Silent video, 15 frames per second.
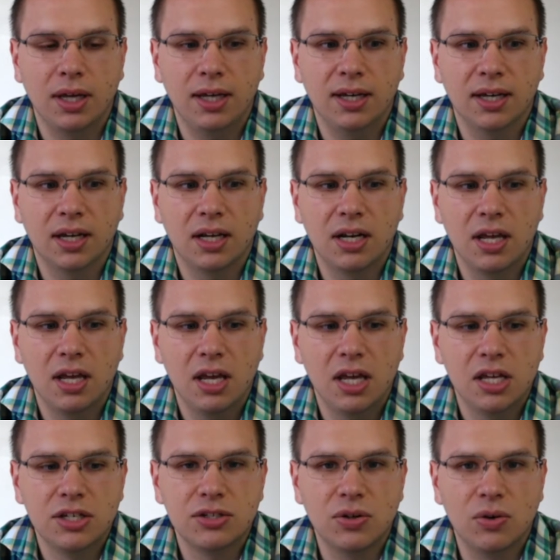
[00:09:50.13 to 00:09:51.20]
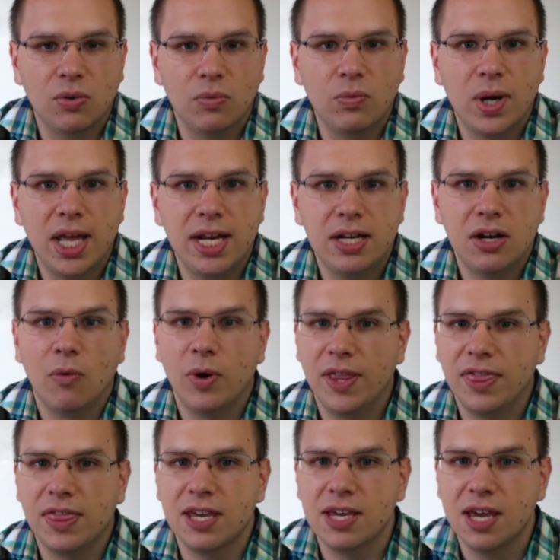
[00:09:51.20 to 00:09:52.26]
And so
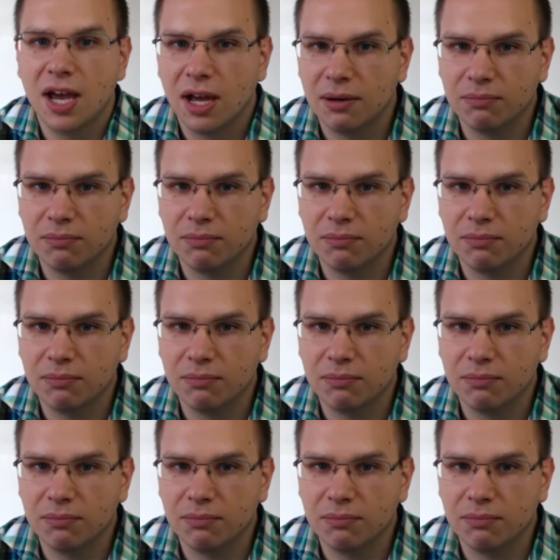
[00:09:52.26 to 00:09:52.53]
when the